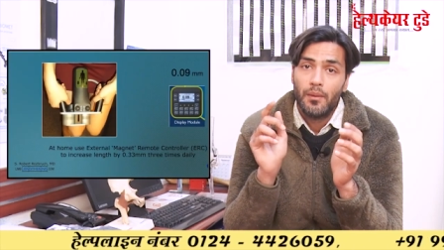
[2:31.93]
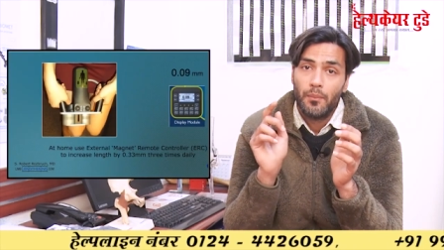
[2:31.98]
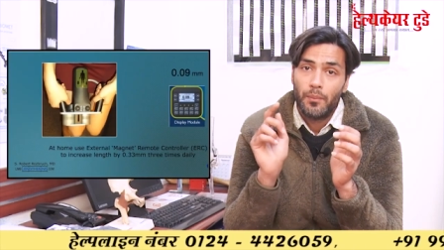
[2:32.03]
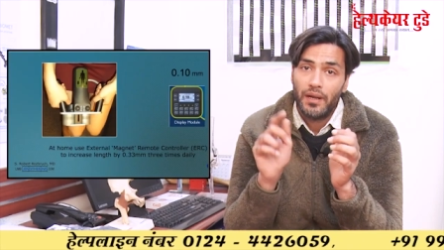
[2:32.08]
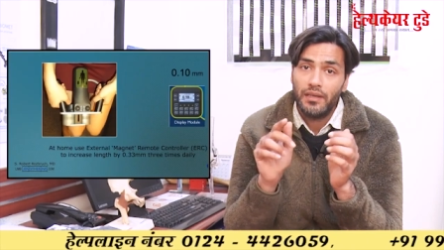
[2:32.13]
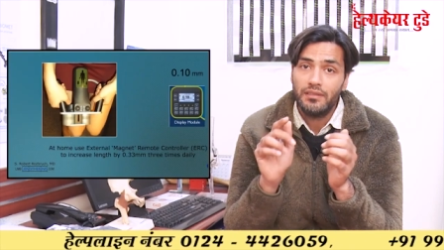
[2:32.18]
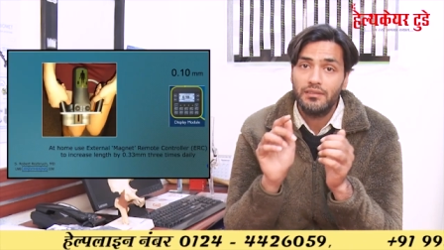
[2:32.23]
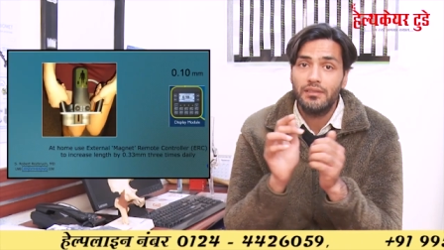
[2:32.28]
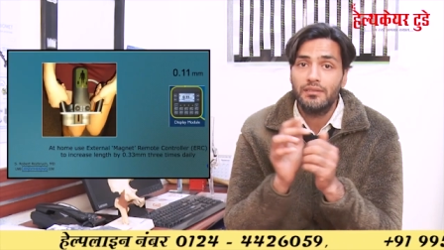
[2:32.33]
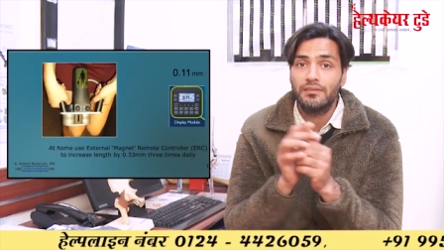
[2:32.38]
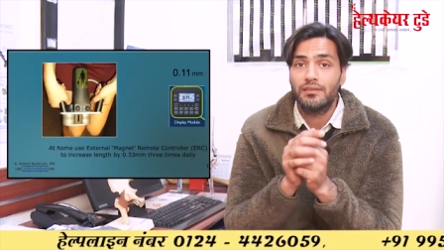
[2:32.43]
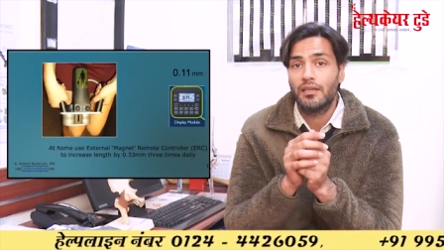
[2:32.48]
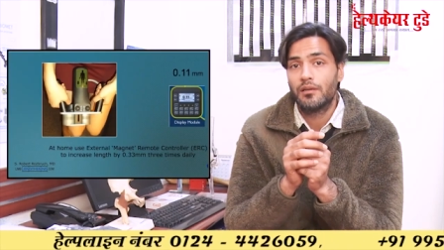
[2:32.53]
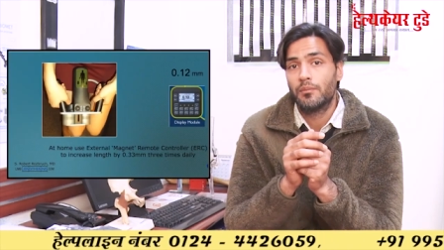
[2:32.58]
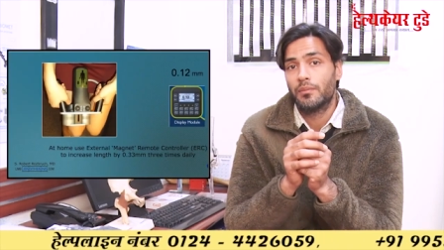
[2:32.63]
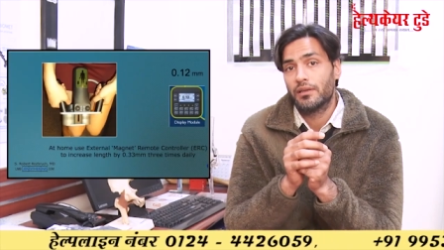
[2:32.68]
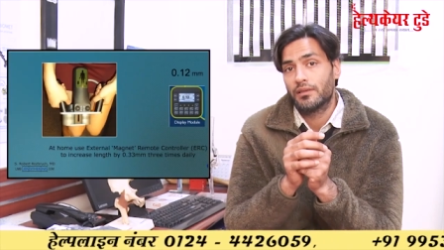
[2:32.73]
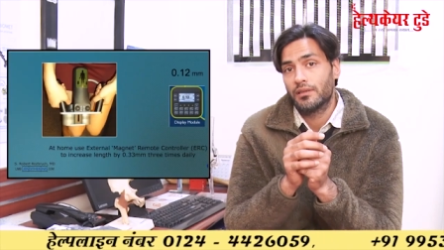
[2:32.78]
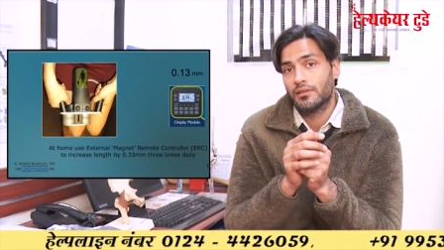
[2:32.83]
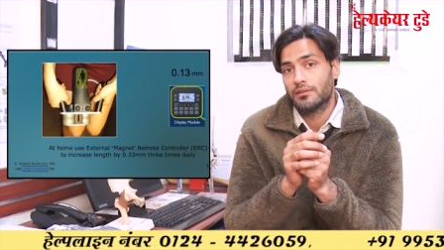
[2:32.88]
presses
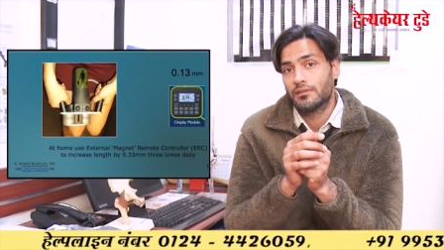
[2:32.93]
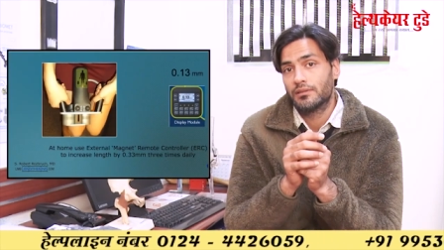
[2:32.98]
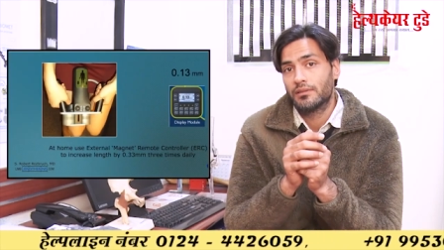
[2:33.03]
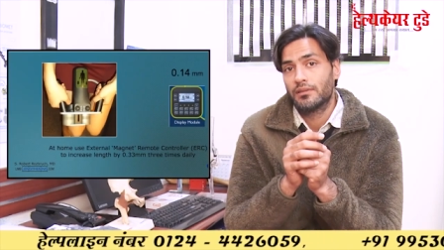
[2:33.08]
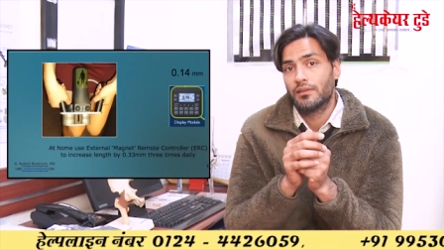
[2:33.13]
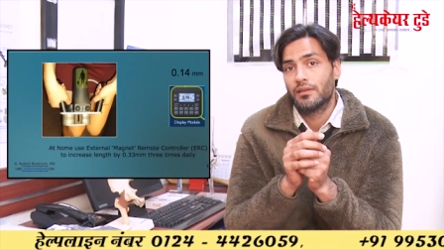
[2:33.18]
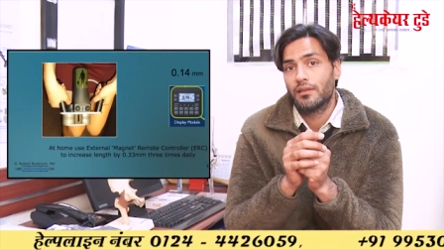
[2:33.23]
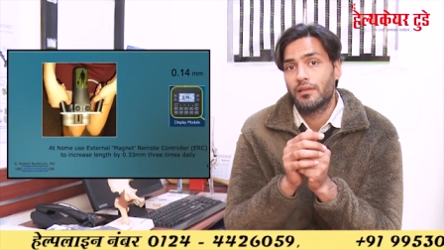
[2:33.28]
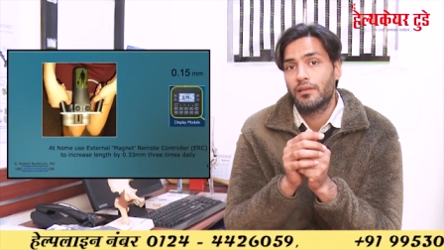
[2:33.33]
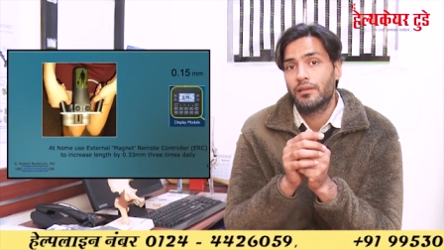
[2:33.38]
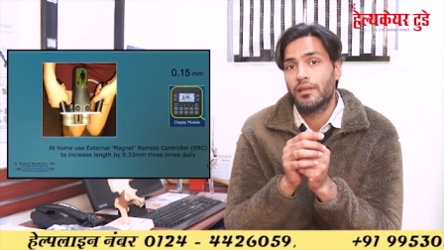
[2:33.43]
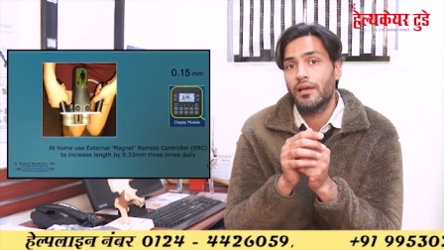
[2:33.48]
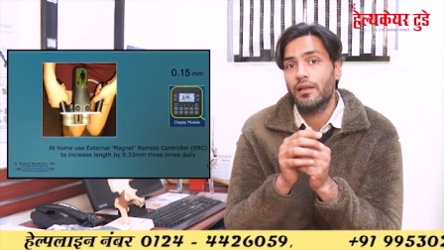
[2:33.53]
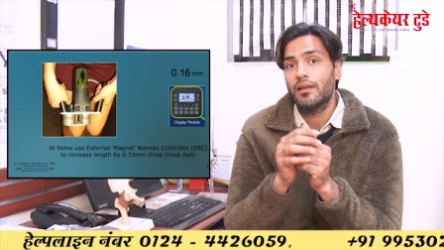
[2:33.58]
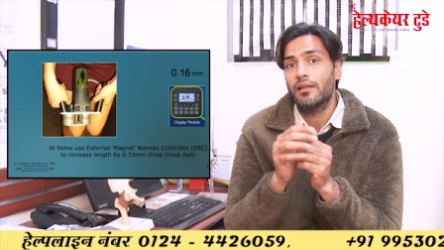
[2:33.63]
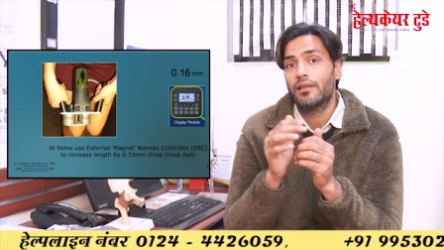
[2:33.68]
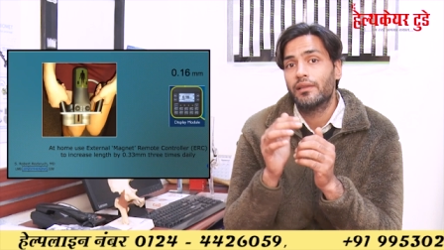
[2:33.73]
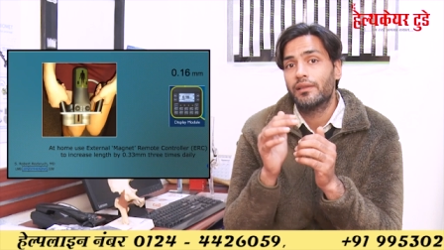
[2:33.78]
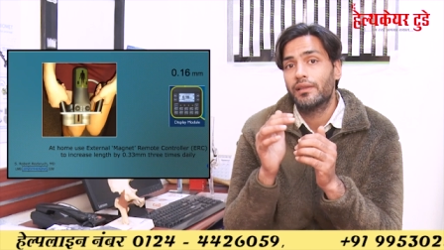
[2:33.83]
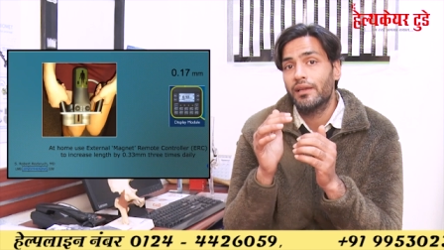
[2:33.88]
that buttons
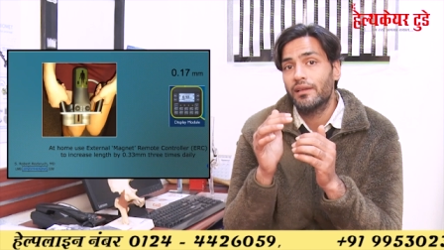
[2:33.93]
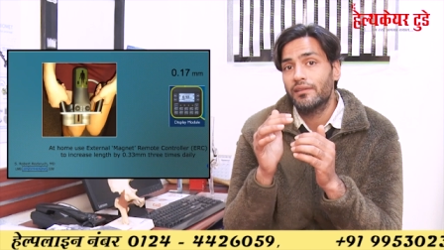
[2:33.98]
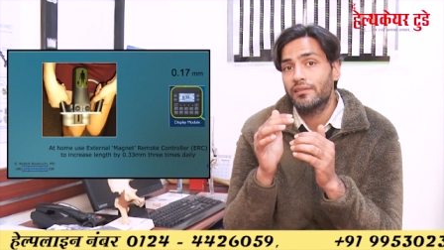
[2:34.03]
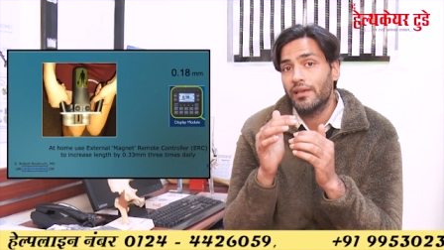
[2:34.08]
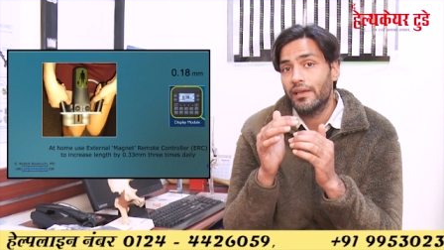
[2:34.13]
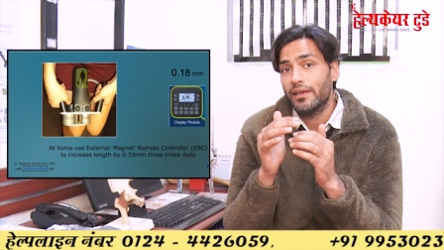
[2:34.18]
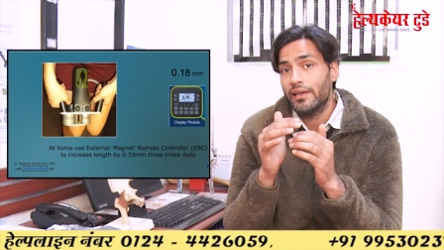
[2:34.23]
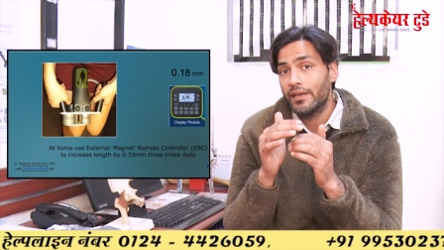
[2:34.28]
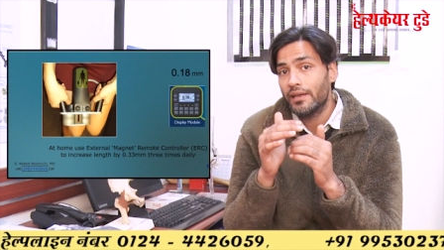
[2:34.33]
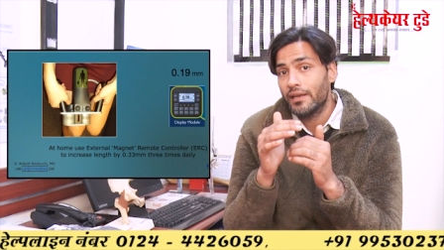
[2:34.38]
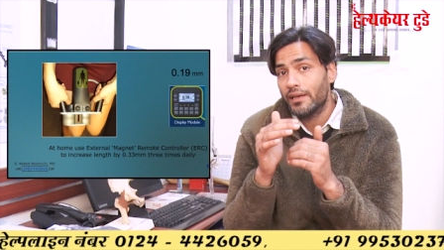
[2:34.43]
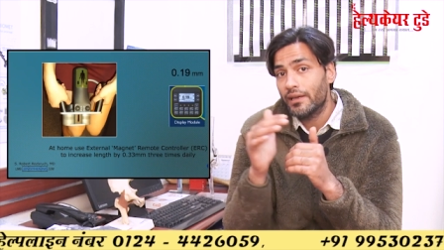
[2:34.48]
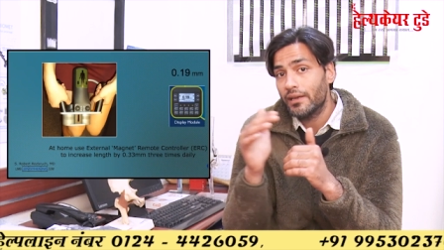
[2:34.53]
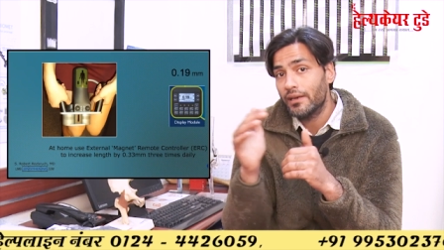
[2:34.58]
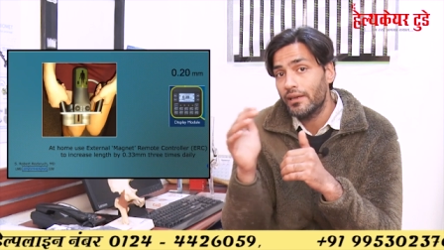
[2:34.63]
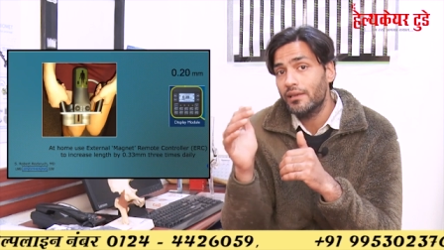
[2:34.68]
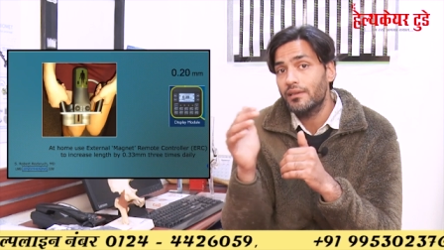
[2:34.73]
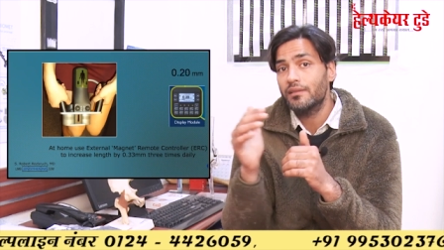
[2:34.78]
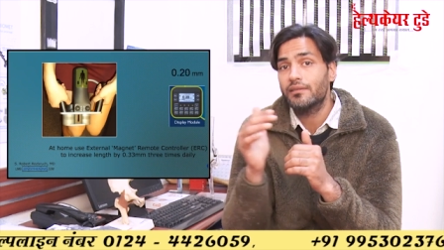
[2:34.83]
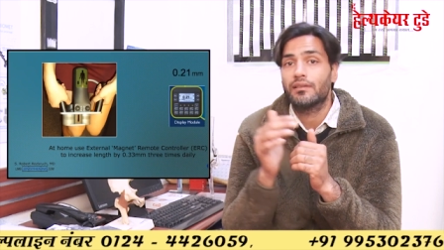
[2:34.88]
then there is an
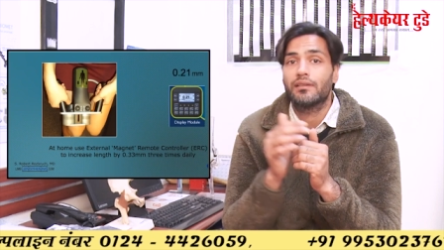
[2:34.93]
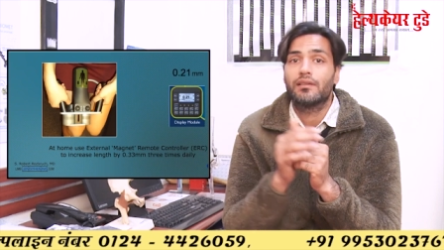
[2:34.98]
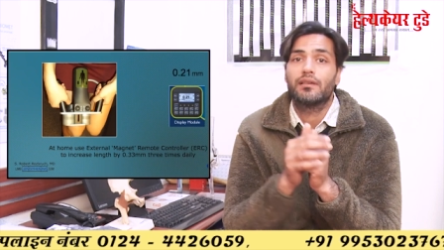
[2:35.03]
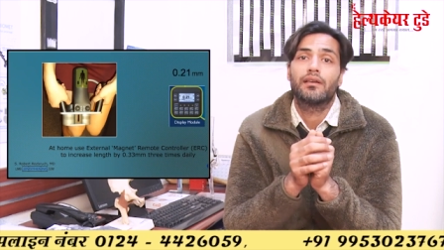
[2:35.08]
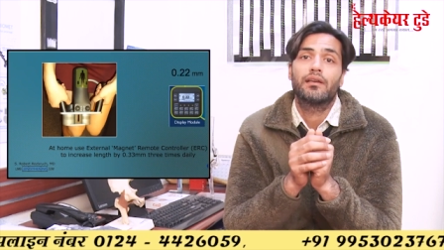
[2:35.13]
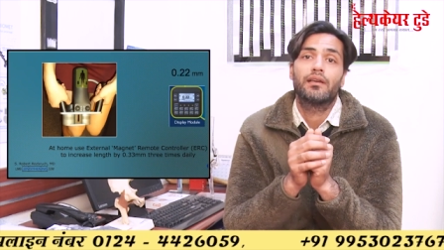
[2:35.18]
increase